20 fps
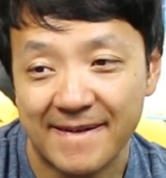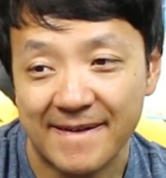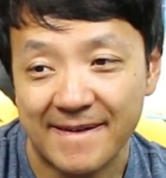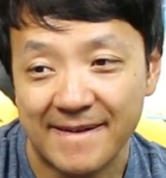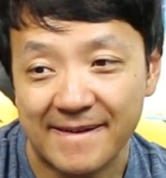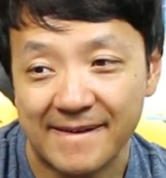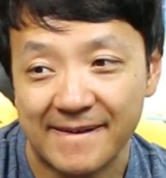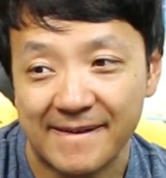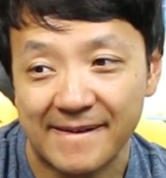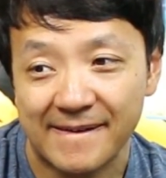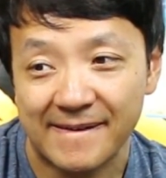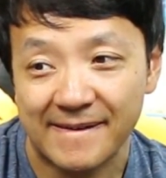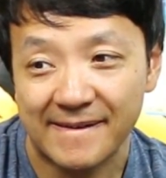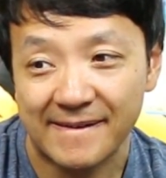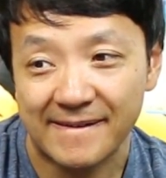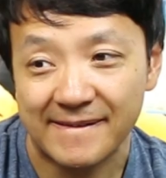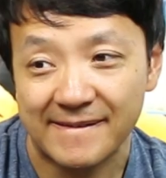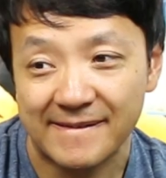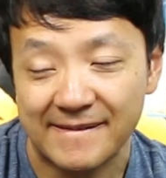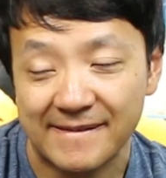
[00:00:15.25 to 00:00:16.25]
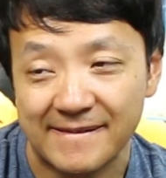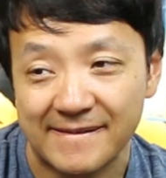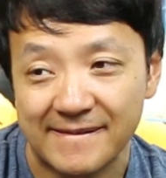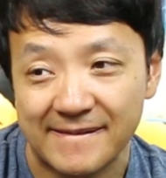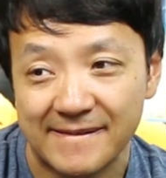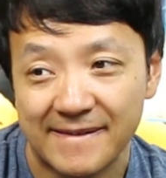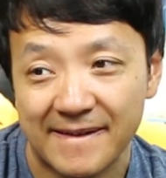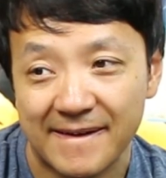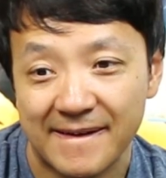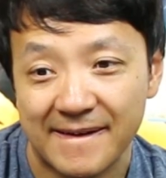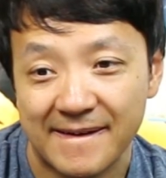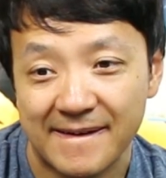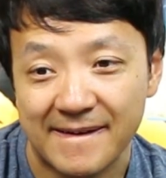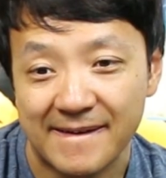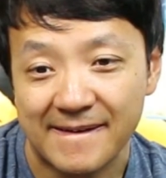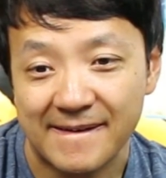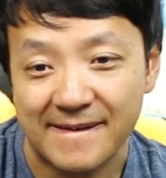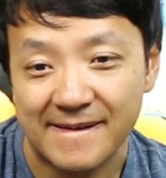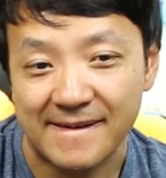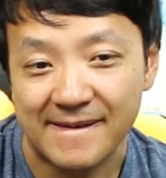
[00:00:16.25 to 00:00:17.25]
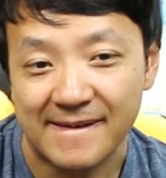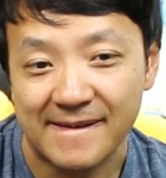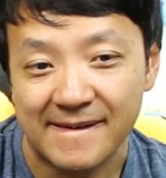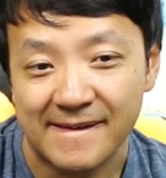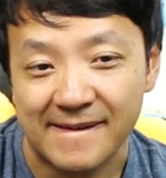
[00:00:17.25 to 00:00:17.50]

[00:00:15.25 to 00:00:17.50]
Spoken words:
This person isn't speaking.